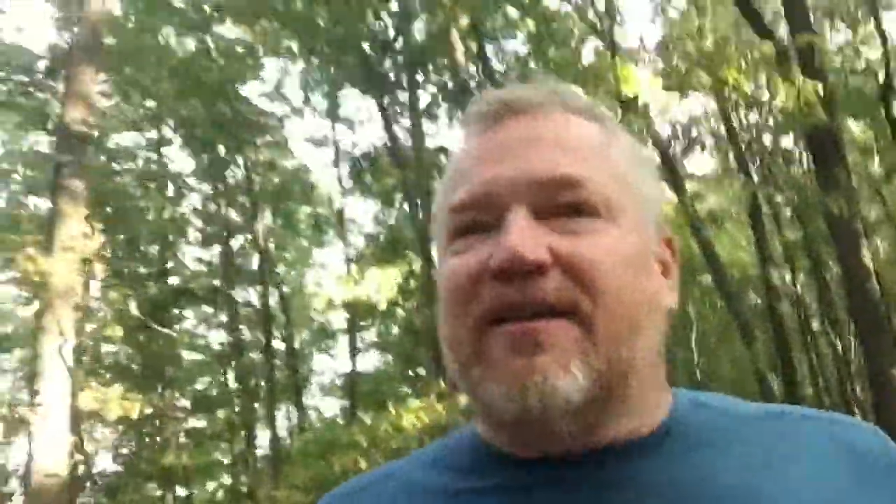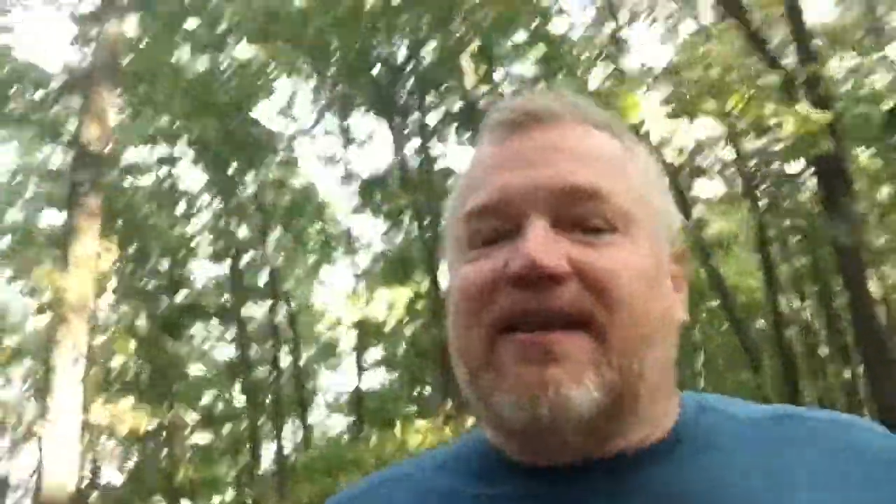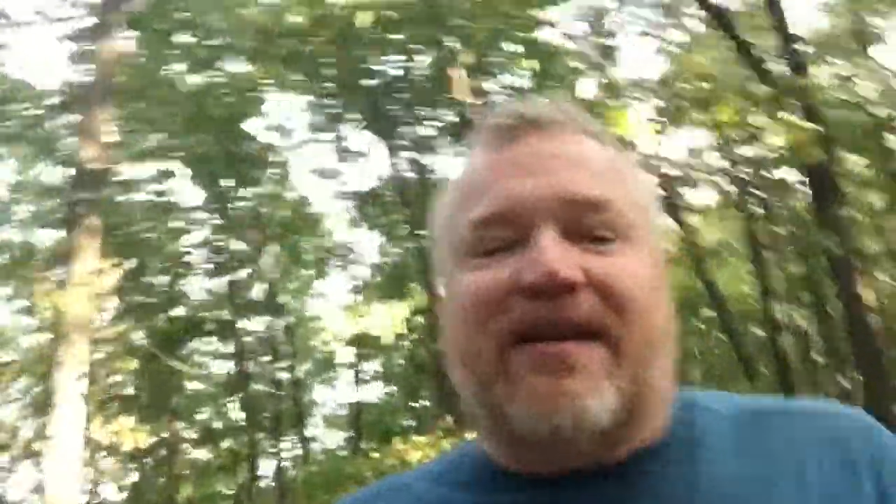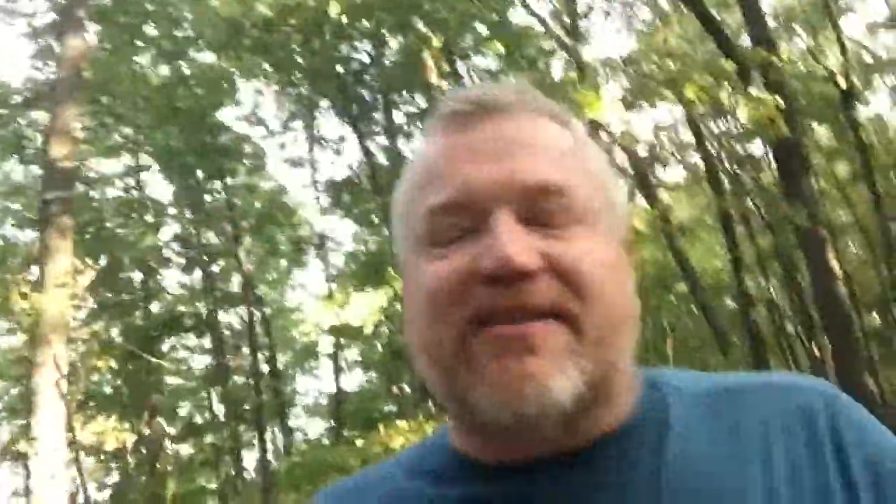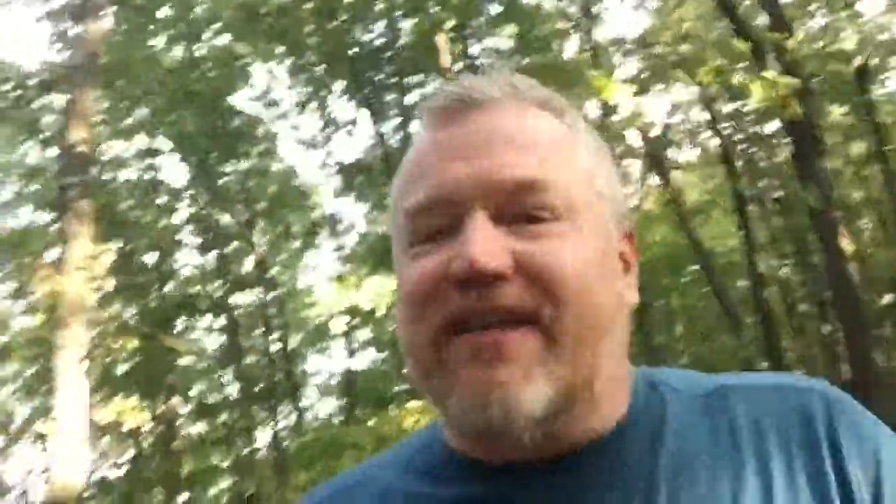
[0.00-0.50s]

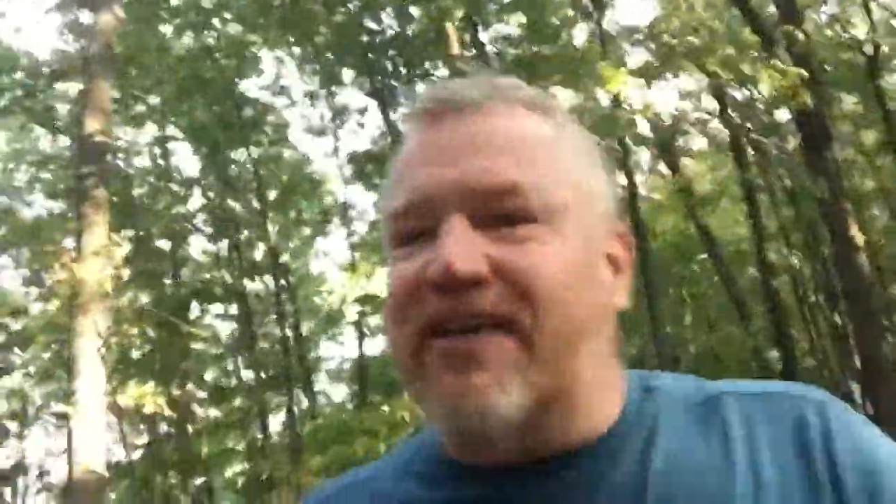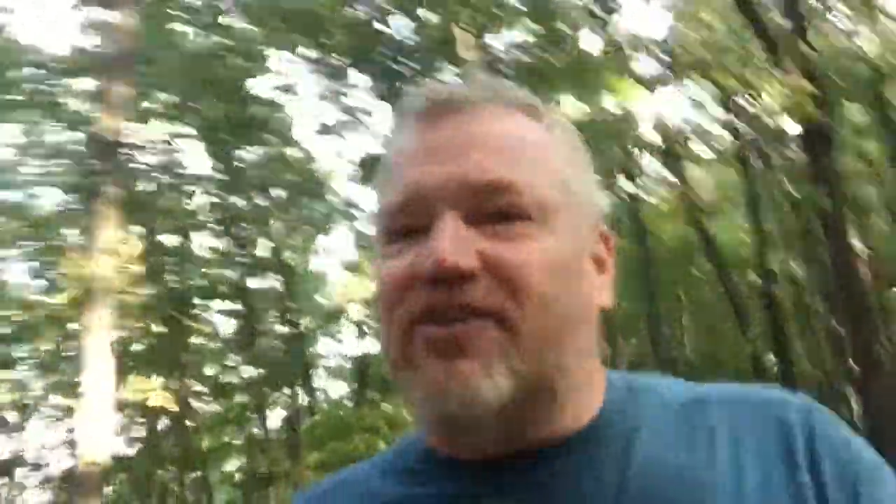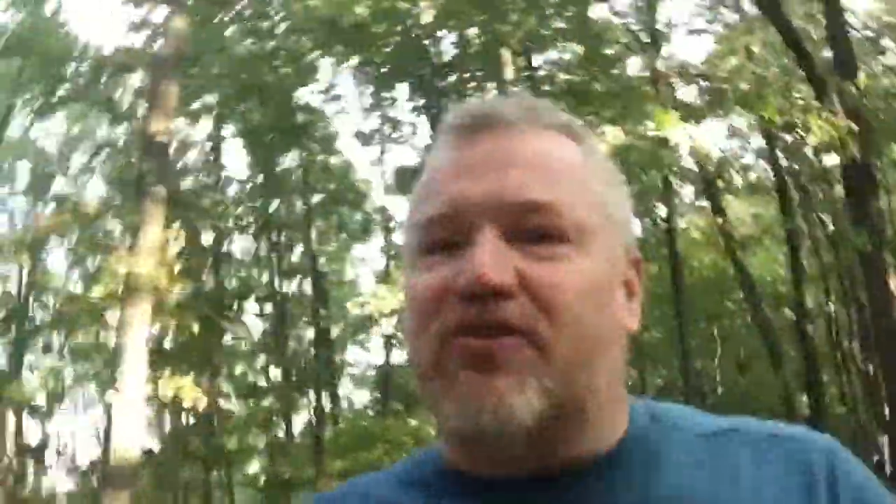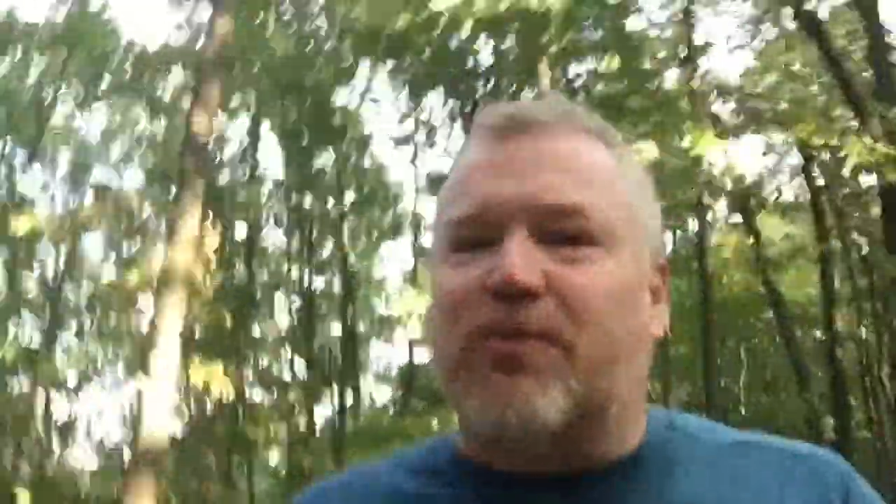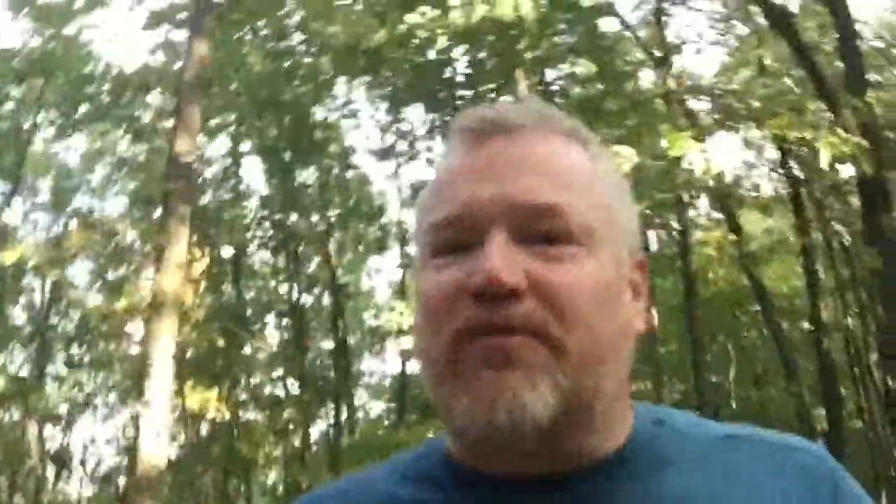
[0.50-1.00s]
like I said, it's
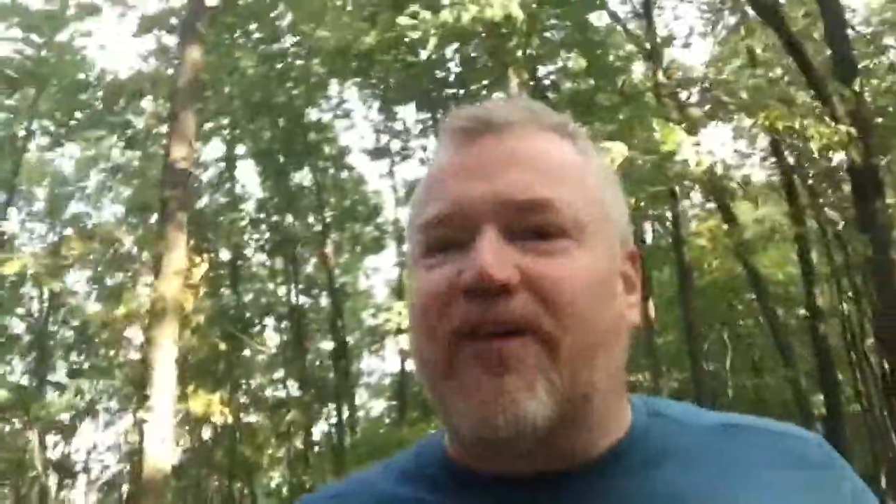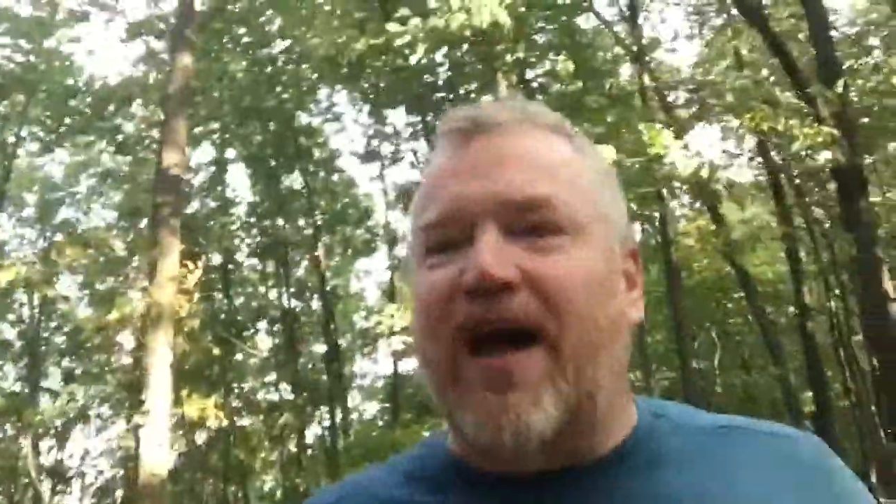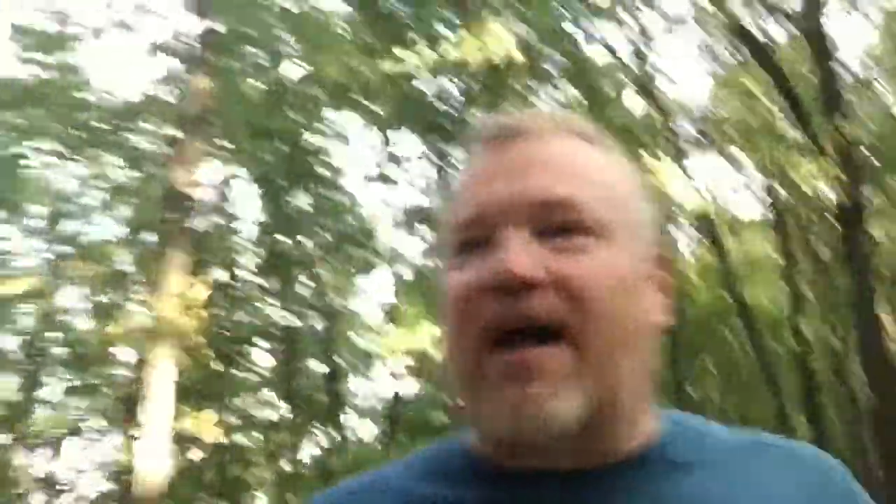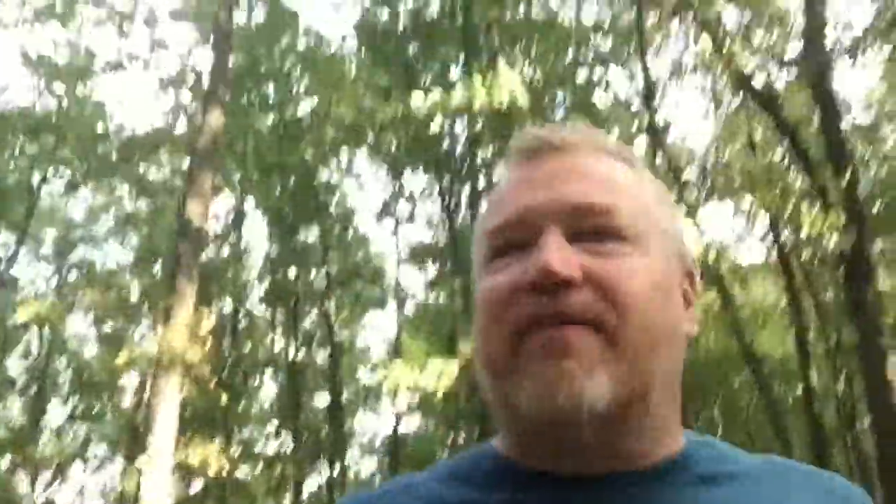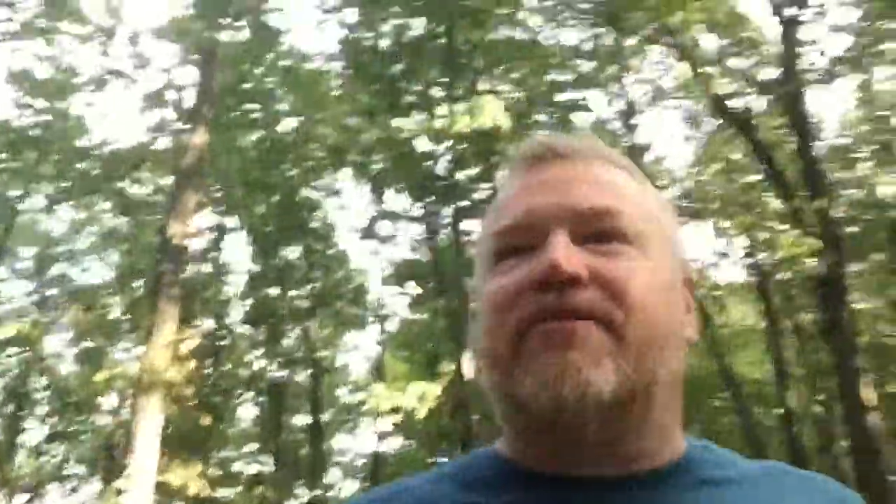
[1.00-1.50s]
just
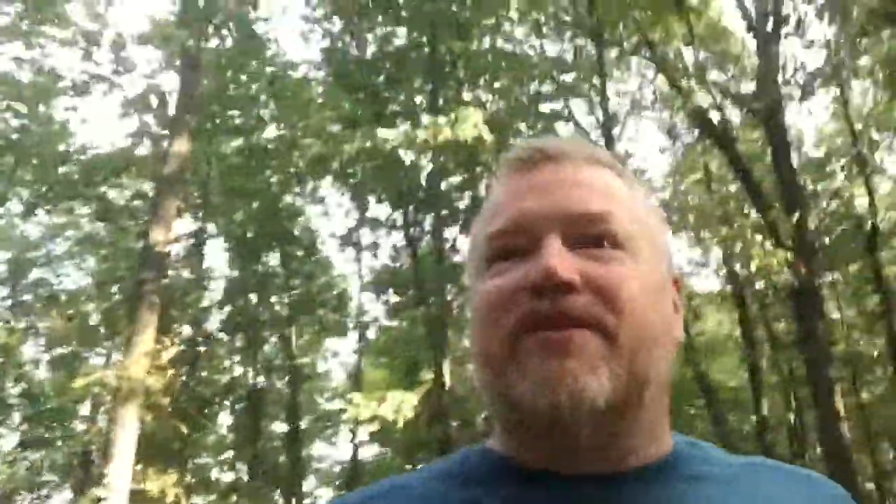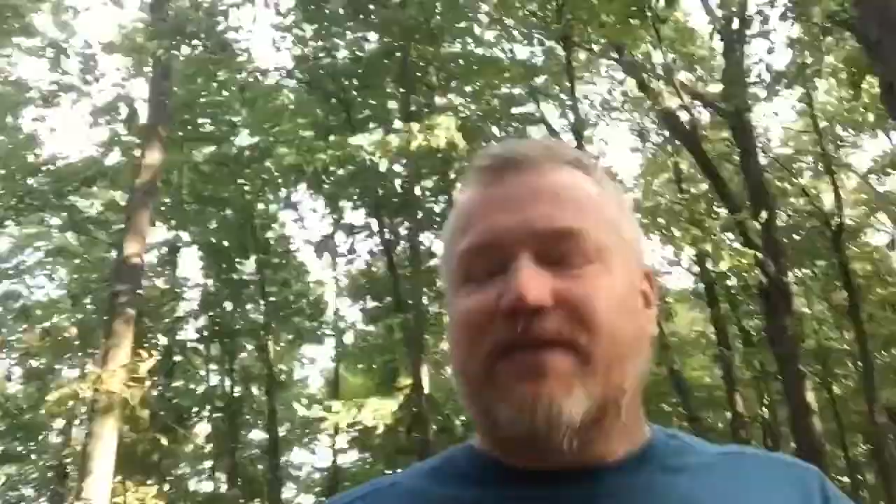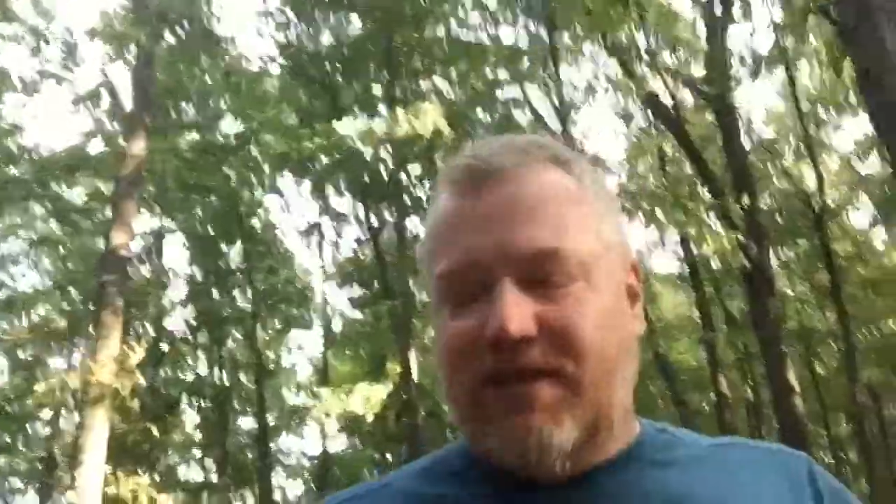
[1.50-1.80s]
revived